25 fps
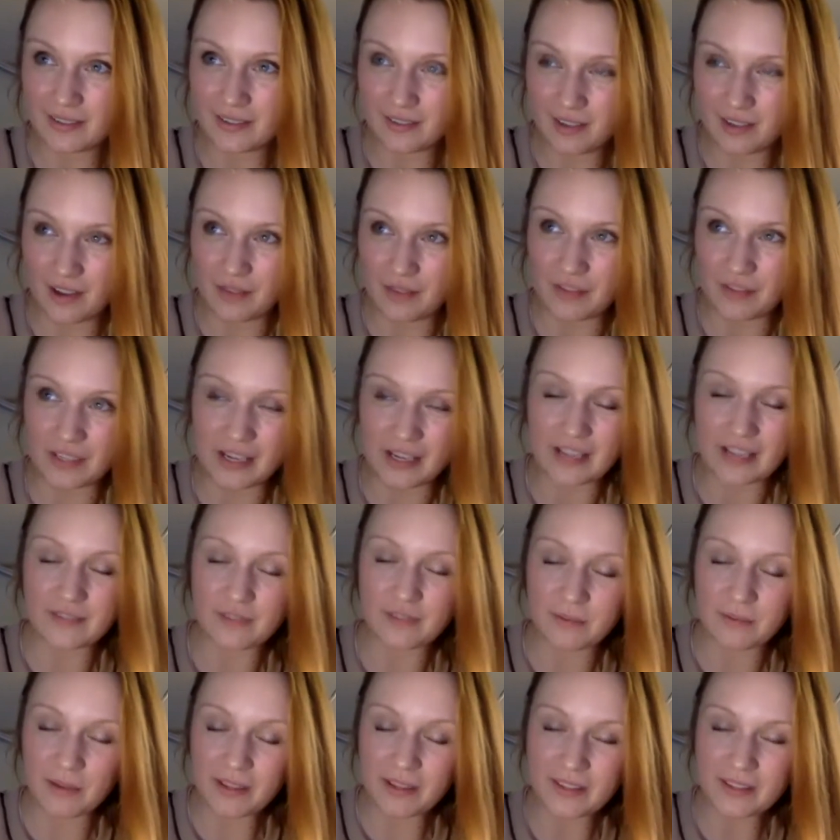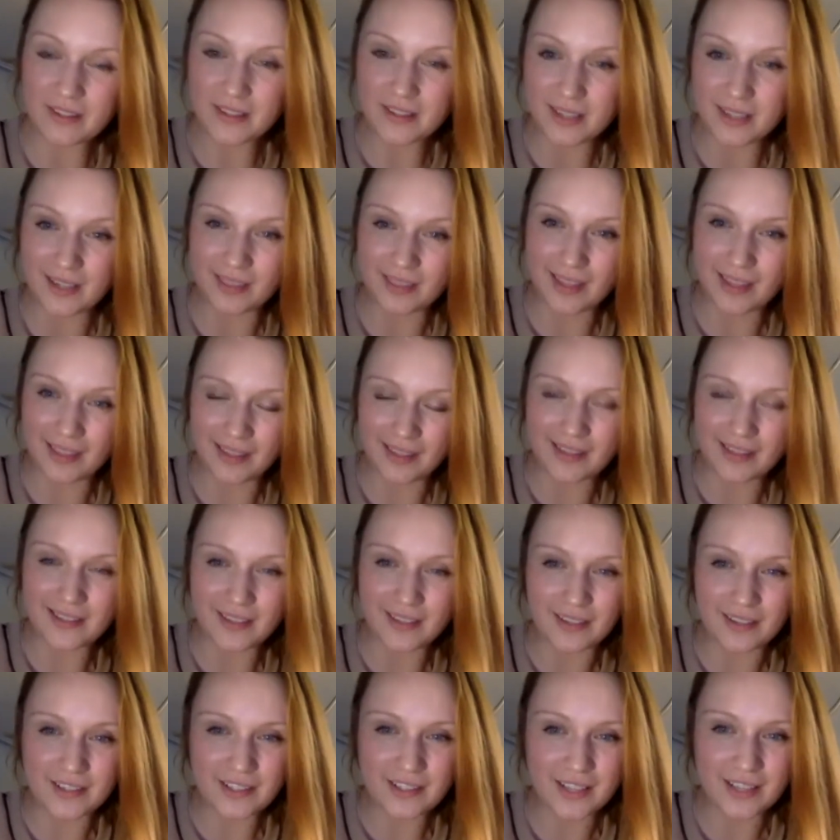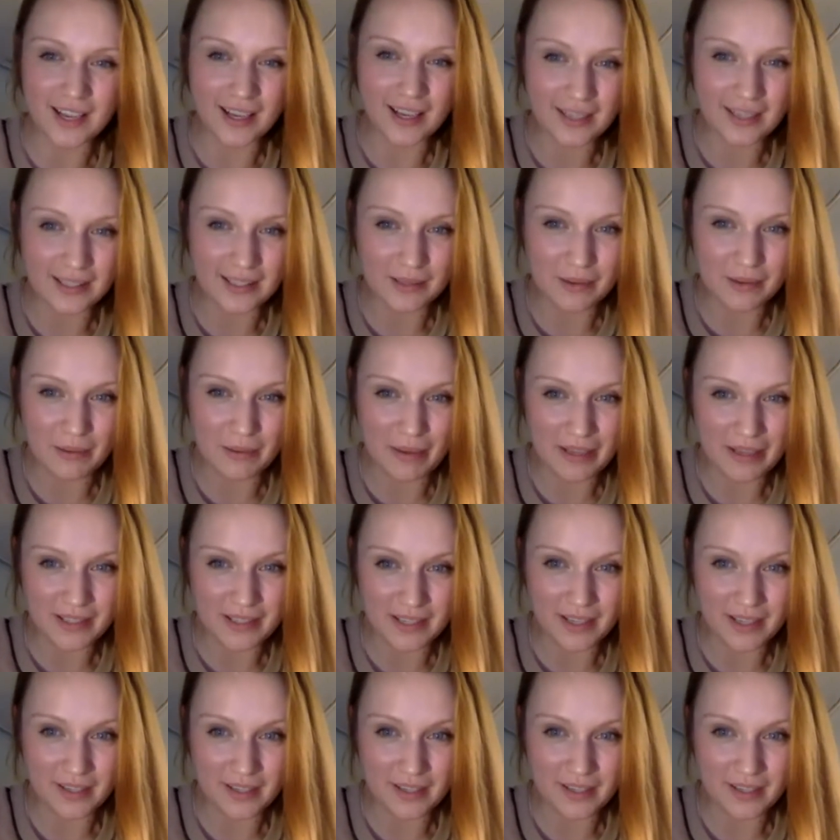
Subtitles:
over the next few months, and then they started to get a little bit better.